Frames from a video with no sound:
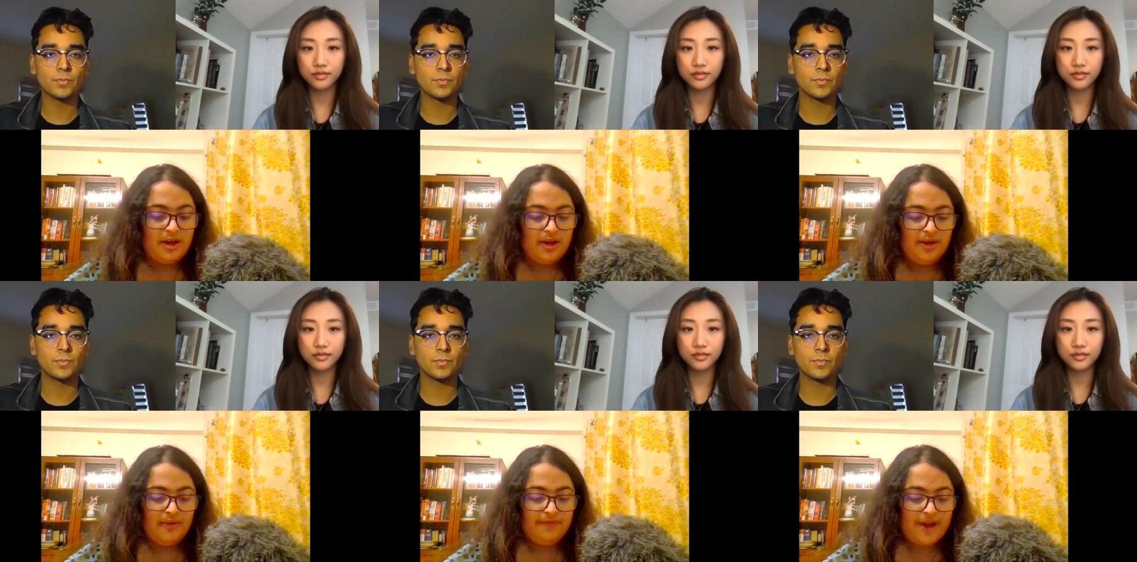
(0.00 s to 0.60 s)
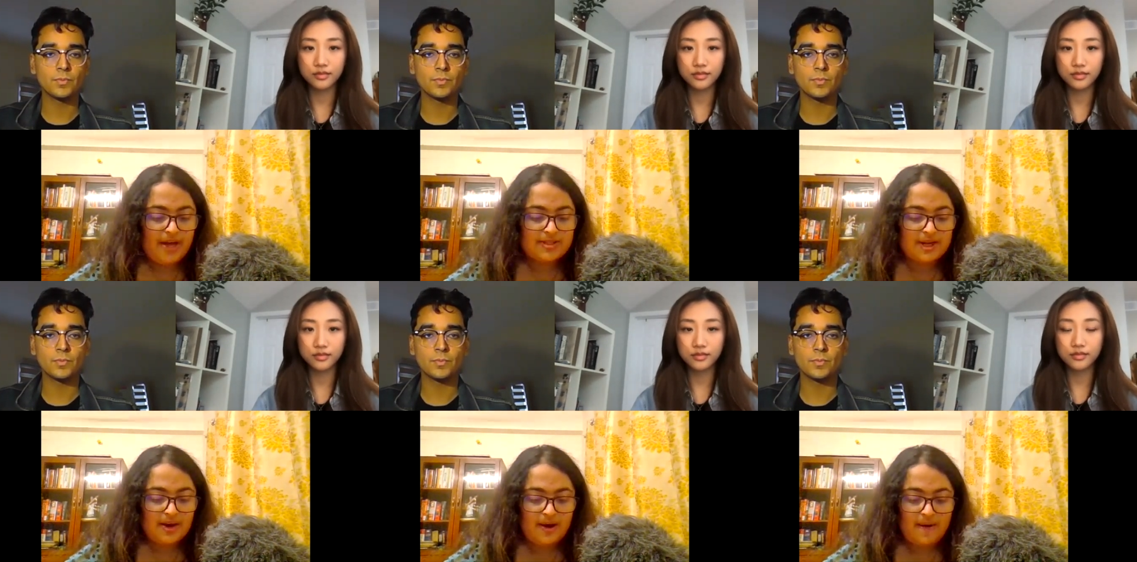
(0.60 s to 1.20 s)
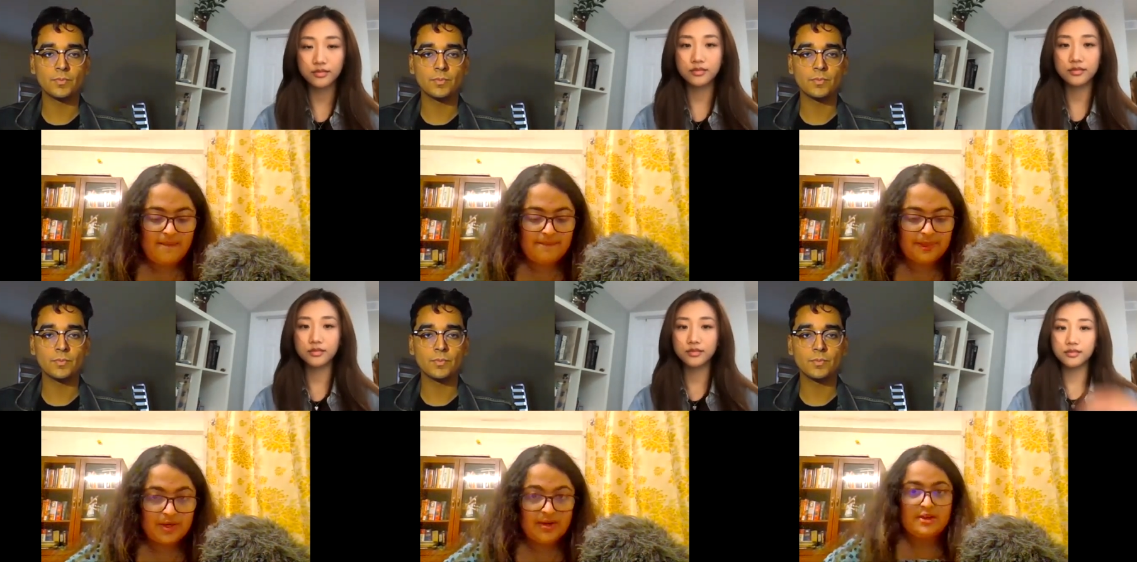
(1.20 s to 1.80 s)
Speaker 1: In fact, um,
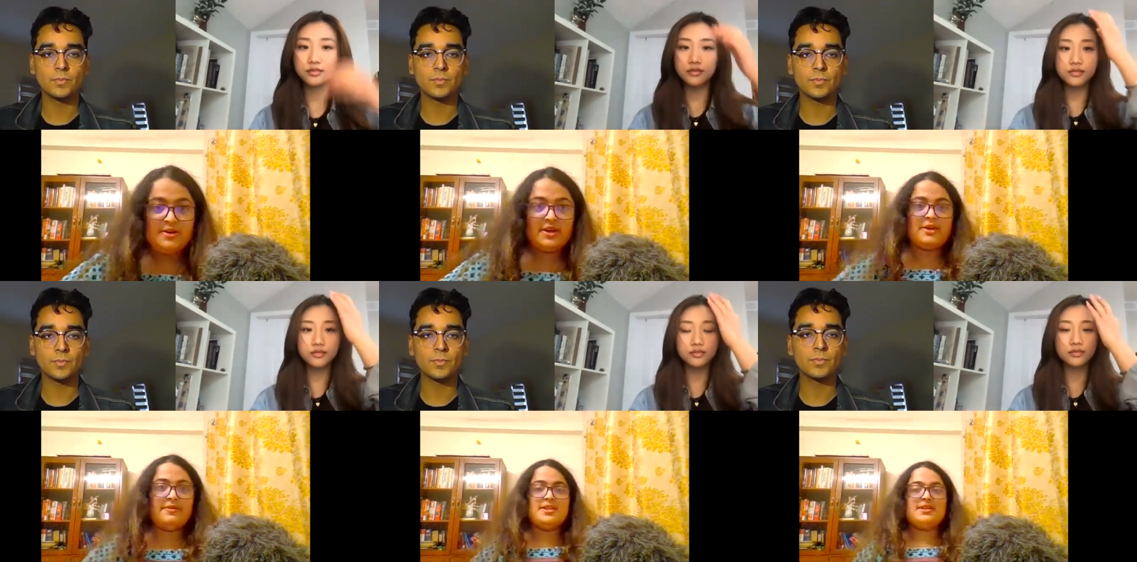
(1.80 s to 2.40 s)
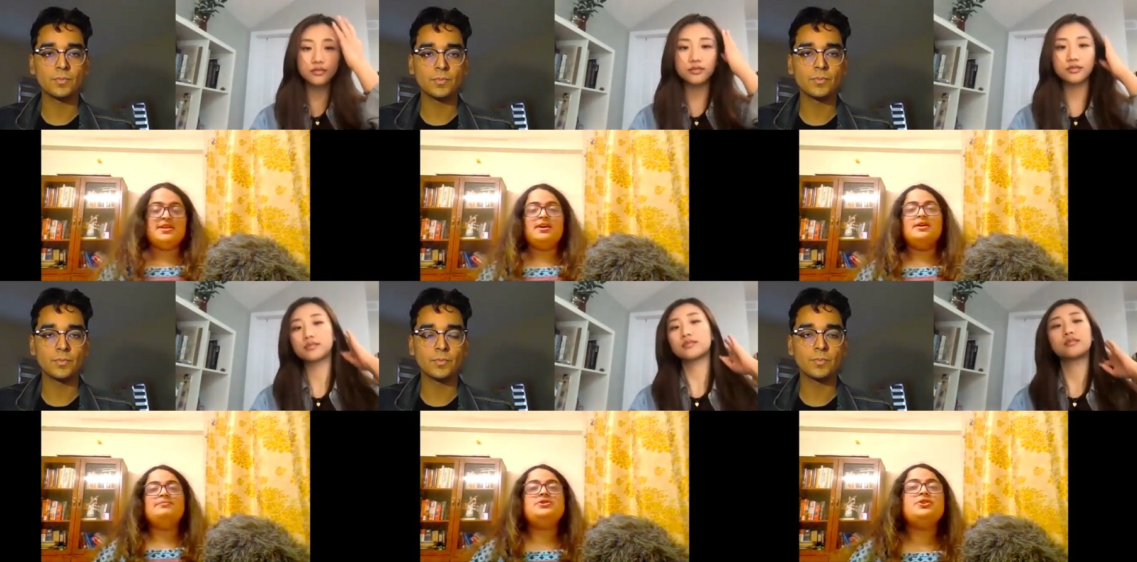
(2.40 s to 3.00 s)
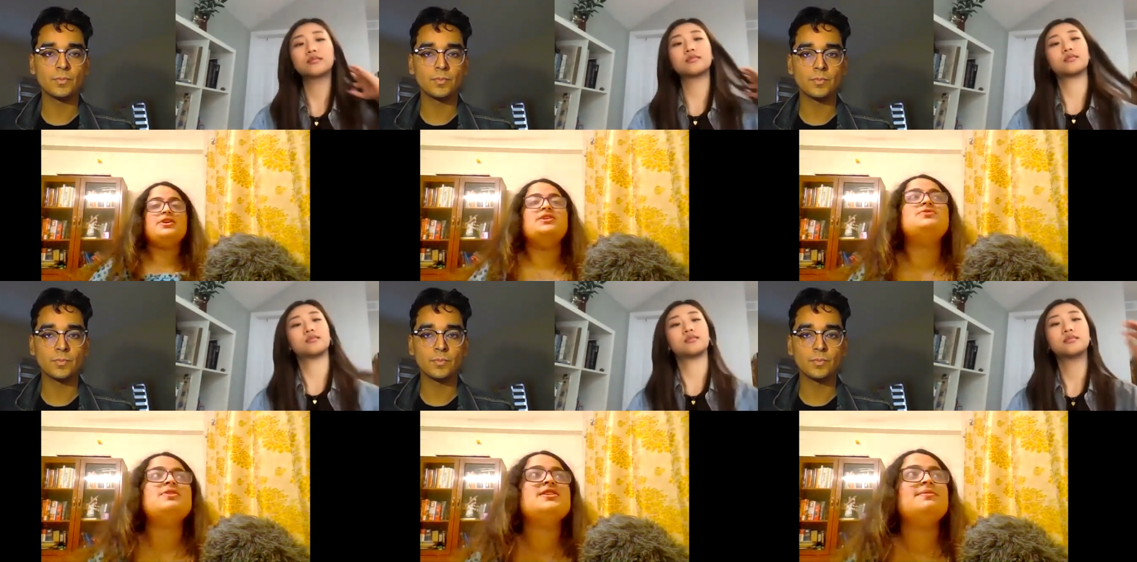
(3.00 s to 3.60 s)
given this uh, during this
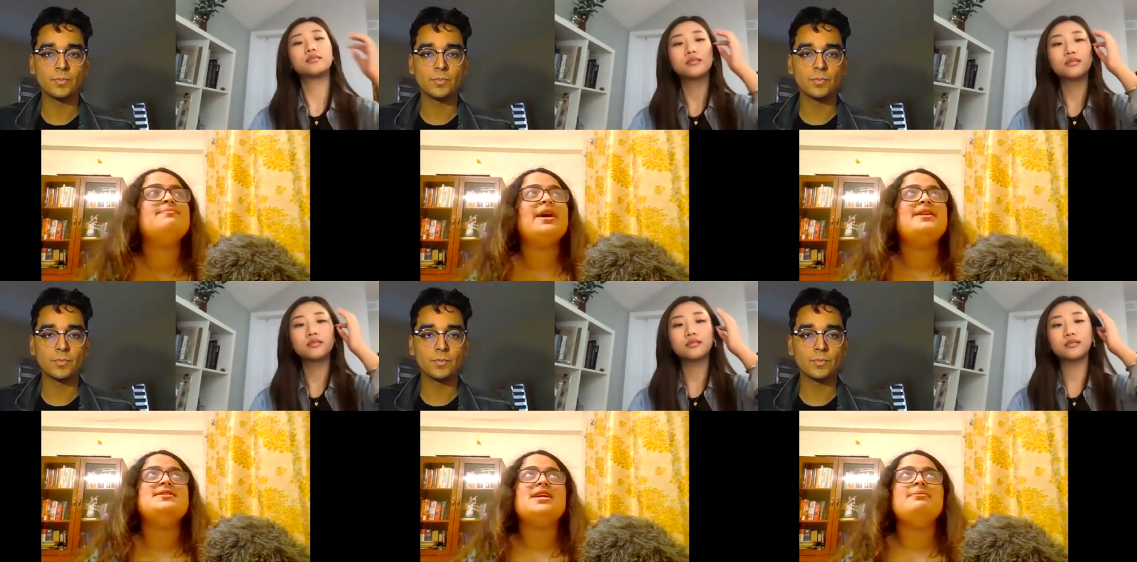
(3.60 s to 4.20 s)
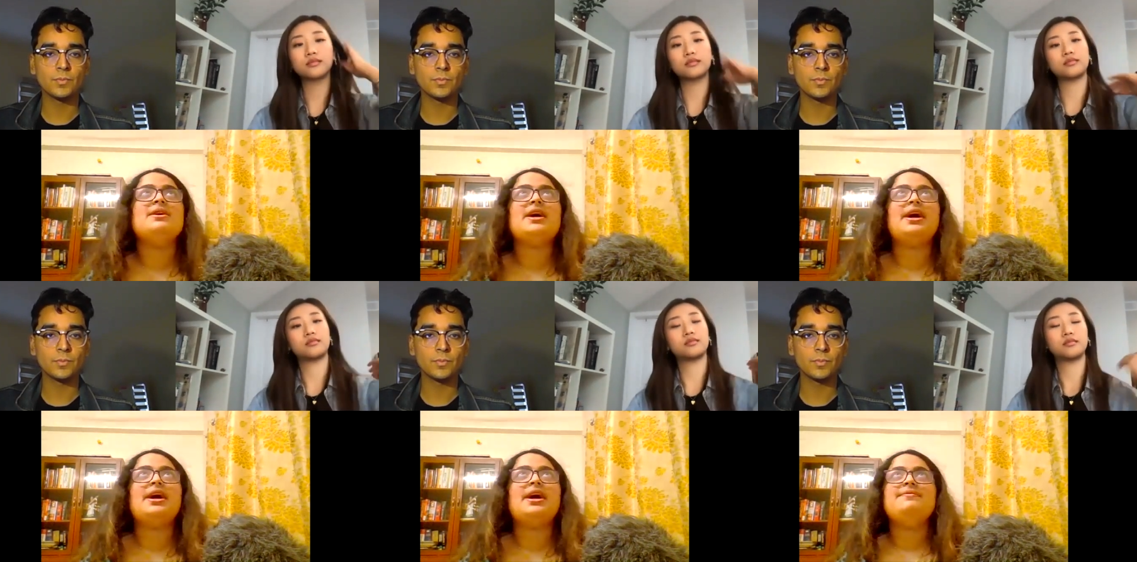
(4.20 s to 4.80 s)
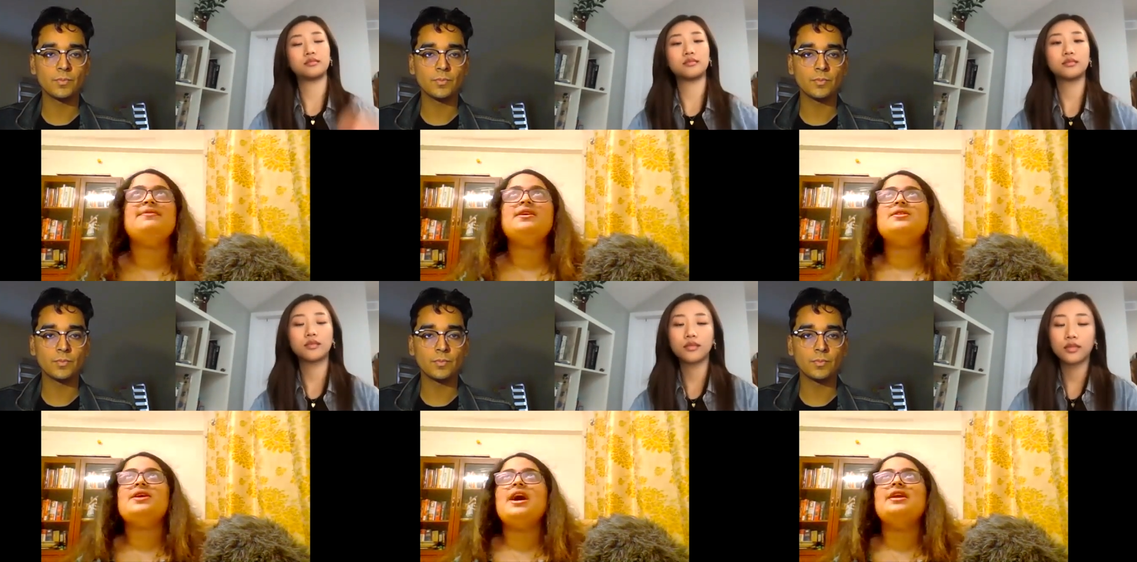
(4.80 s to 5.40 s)
recent pandemic, I feel
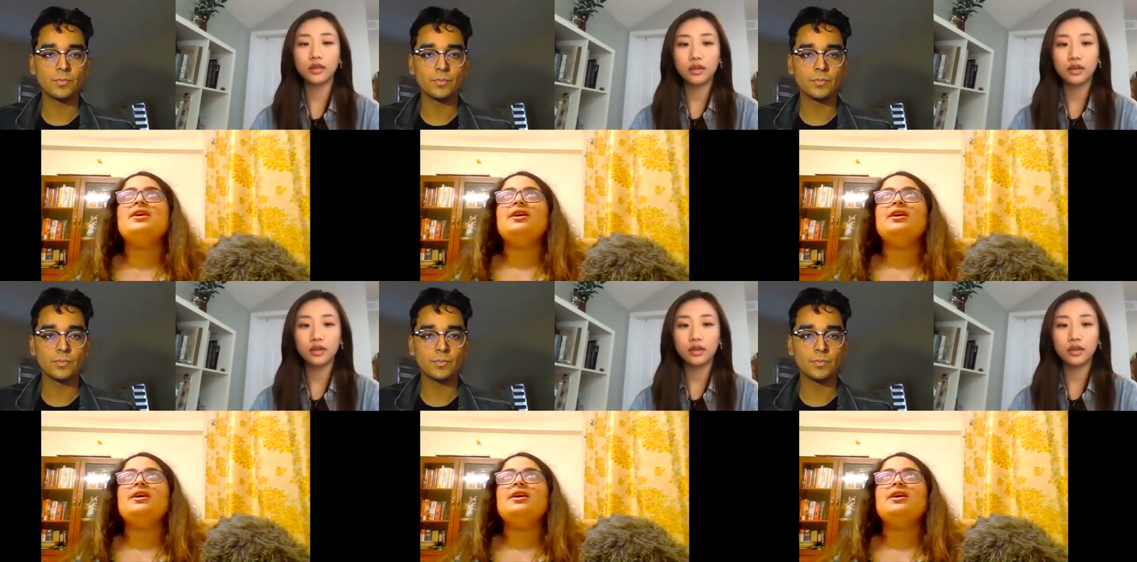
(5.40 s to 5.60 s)
that